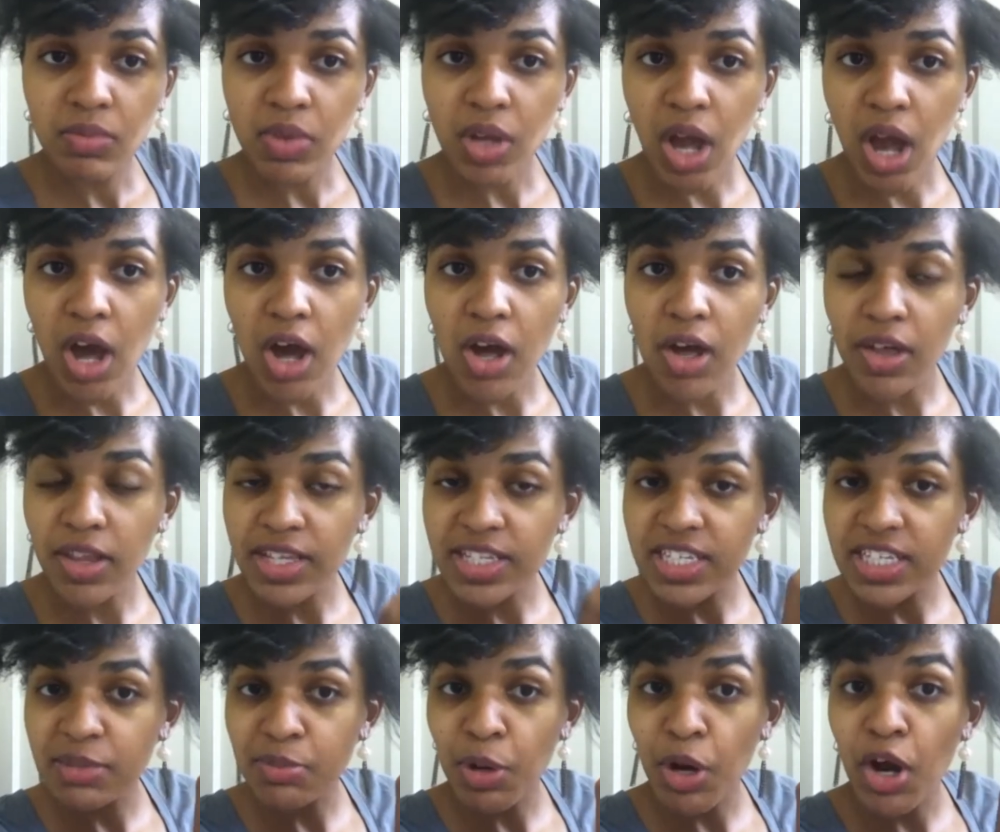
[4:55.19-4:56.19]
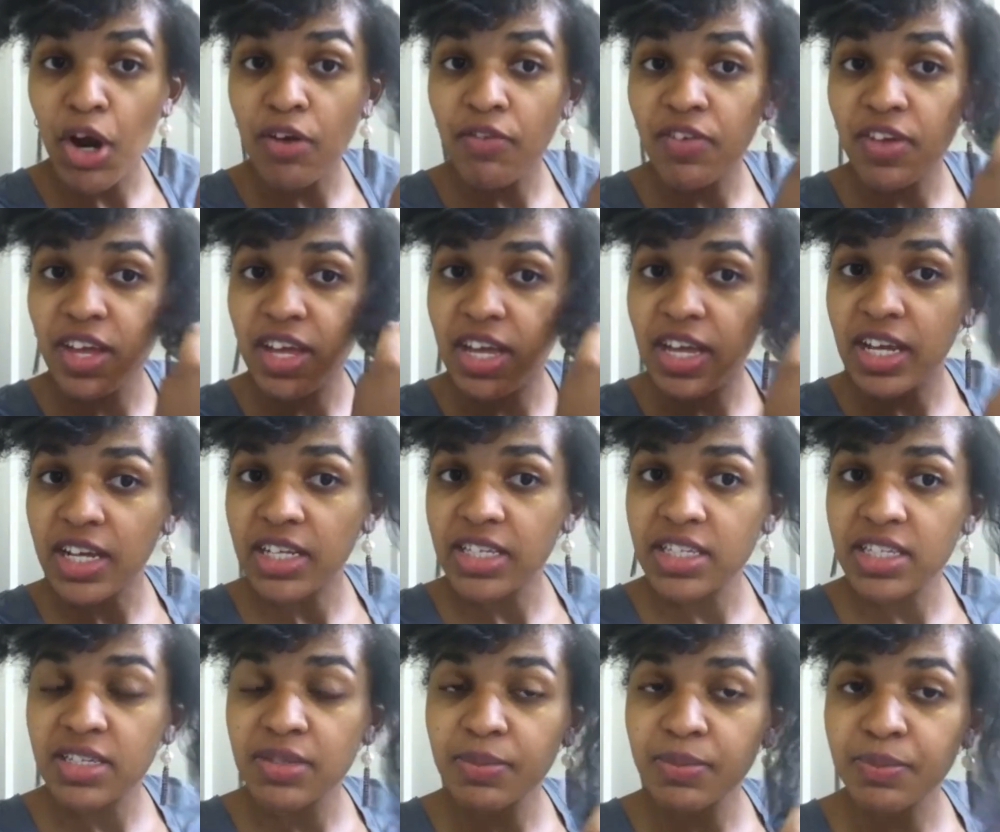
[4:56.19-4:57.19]
Oh, this is
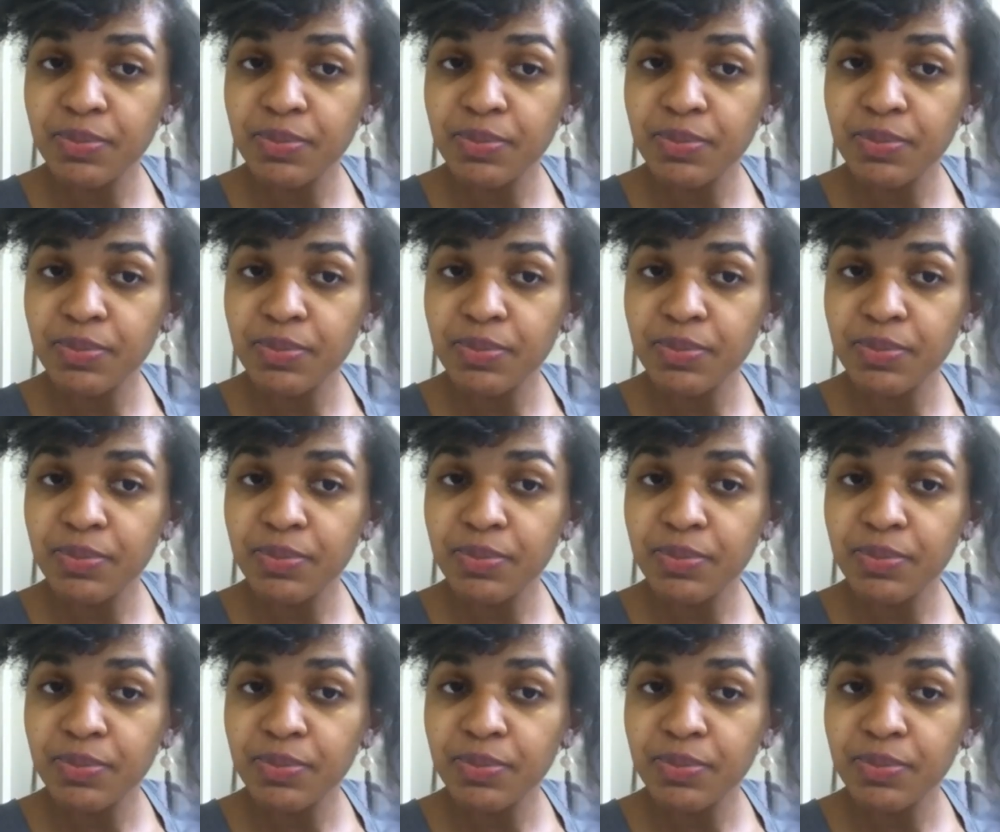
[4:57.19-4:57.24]
perfect.